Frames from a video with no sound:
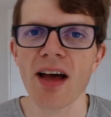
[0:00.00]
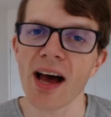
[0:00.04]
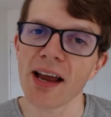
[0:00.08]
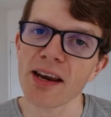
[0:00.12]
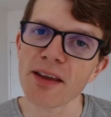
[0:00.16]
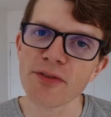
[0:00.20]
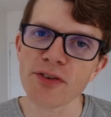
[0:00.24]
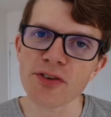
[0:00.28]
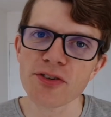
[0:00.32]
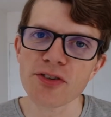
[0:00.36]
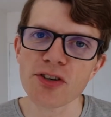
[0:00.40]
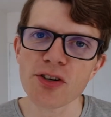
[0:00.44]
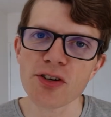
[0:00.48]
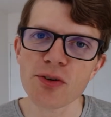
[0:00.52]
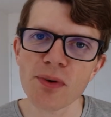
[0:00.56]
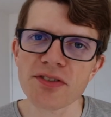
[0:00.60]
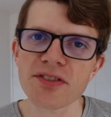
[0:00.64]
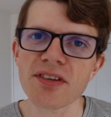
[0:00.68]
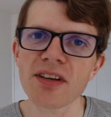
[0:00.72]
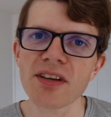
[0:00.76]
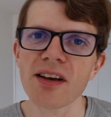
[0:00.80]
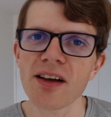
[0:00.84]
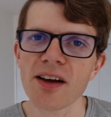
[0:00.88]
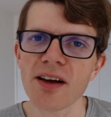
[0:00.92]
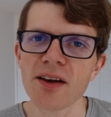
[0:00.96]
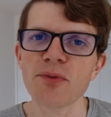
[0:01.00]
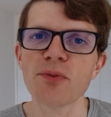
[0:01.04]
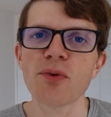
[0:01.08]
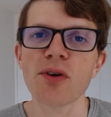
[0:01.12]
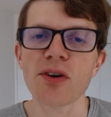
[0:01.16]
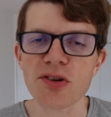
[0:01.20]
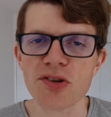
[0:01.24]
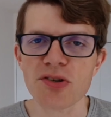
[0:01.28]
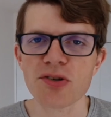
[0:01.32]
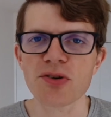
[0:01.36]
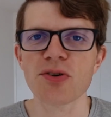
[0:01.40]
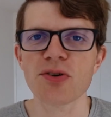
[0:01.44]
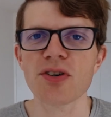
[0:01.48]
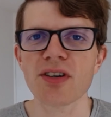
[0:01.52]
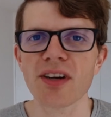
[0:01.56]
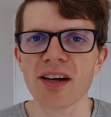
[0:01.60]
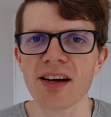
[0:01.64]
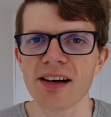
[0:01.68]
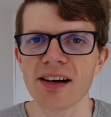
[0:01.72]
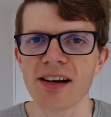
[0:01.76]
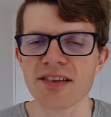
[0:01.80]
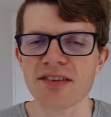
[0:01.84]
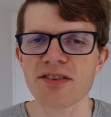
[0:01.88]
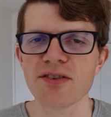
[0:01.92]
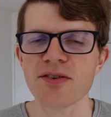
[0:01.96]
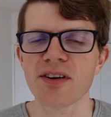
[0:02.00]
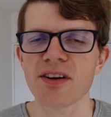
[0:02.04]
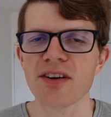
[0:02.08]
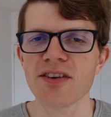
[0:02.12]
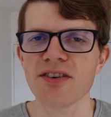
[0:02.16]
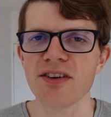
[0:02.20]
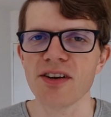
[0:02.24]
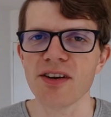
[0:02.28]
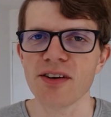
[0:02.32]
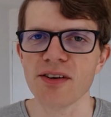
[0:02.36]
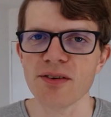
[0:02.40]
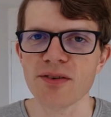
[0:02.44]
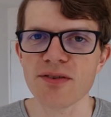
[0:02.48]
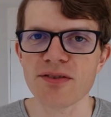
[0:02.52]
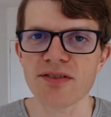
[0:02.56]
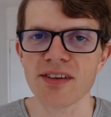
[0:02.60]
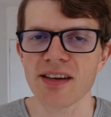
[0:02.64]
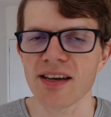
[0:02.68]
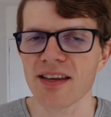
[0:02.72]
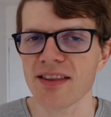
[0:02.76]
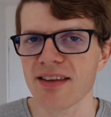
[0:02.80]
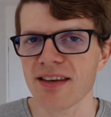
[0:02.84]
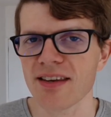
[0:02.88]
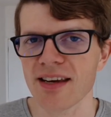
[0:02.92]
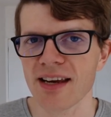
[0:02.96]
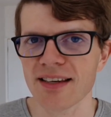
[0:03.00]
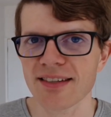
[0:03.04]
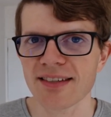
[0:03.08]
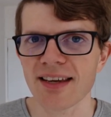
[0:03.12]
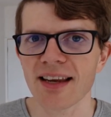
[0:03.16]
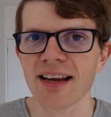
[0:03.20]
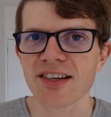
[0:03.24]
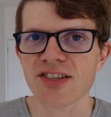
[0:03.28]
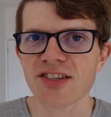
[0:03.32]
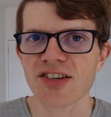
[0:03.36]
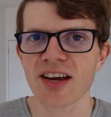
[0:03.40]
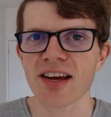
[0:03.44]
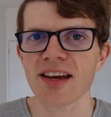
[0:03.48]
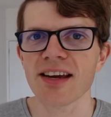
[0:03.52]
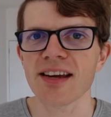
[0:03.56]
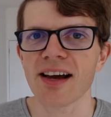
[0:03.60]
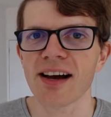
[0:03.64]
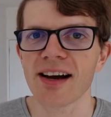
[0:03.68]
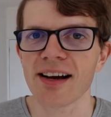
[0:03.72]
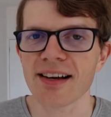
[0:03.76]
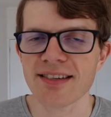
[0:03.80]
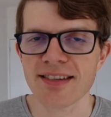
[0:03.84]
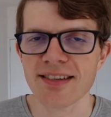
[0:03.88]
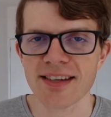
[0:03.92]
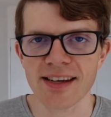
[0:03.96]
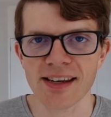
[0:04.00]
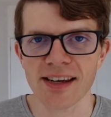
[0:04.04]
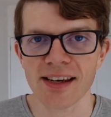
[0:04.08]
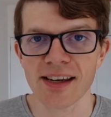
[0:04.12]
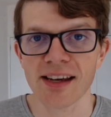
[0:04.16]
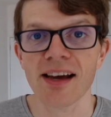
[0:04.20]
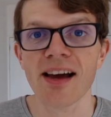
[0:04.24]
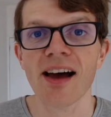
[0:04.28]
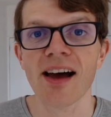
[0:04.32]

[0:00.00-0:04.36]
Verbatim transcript: And if you do want to learn what shortcuts you can use in the IntelliJ IDEA